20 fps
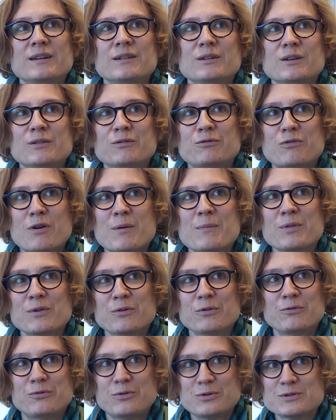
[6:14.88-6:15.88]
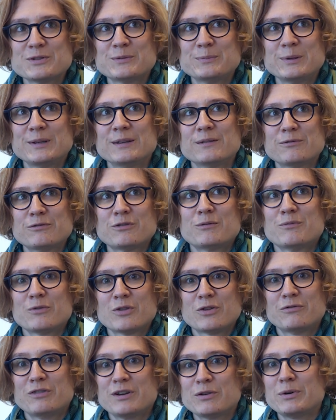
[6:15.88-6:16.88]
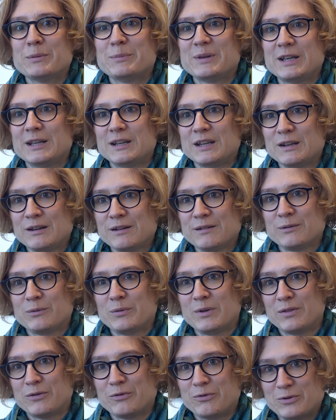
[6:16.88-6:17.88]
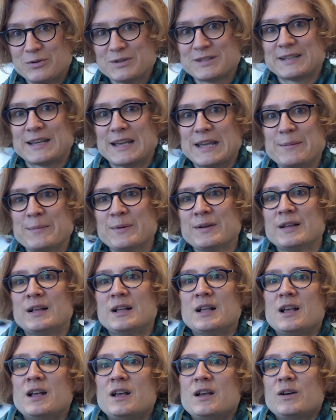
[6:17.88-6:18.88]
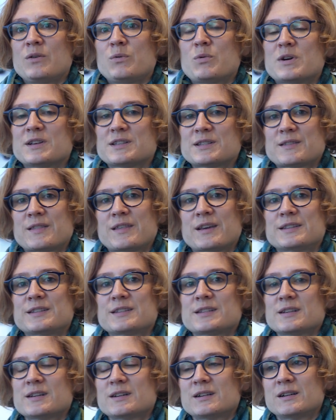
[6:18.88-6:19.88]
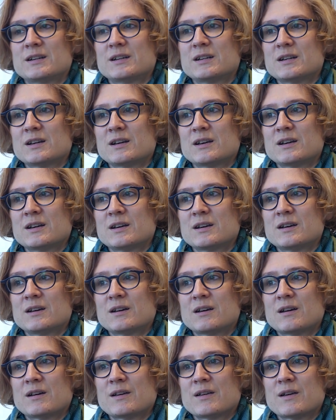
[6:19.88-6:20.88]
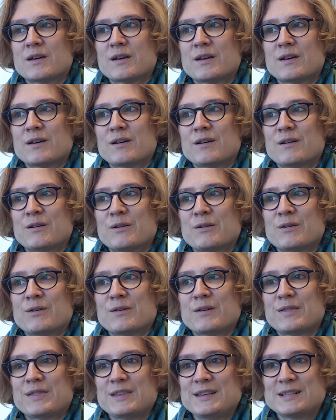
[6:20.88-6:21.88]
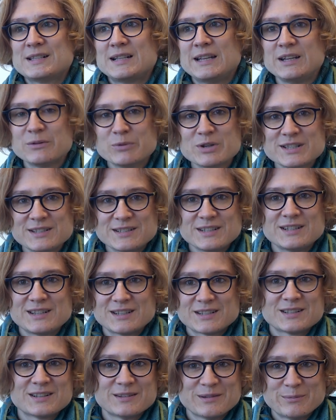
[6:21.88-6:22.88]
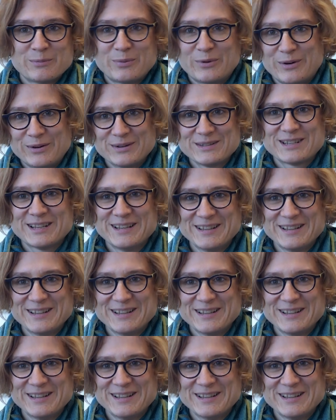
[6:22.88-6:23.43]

uh, from, the first from the very beginning with the first game was that uh, uh, this linguistic part